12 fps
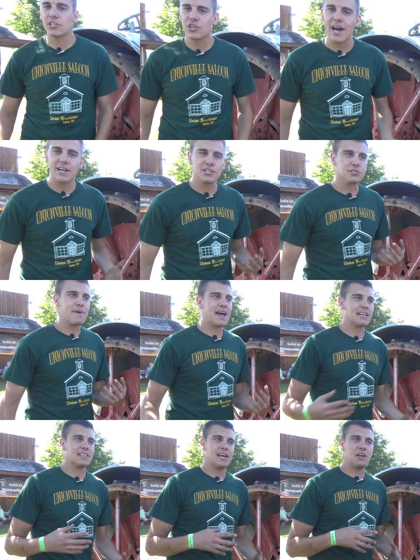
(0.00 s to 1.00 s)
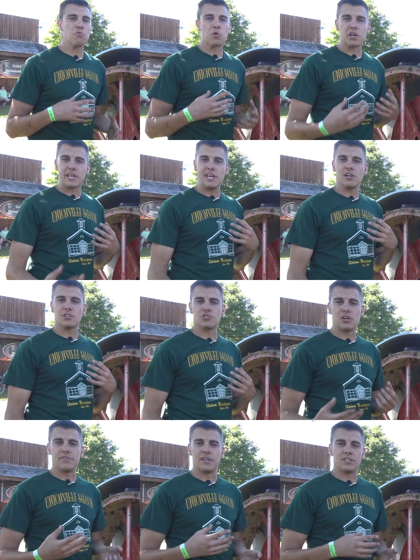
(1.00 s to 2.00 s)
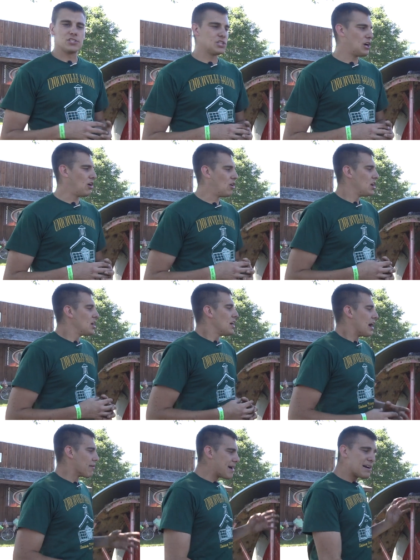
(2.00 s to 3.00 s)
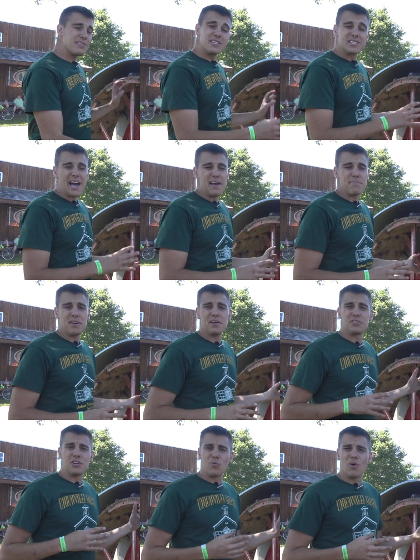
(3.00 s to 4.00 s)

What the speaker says: of tractors back then were gear driven. So around this time period, there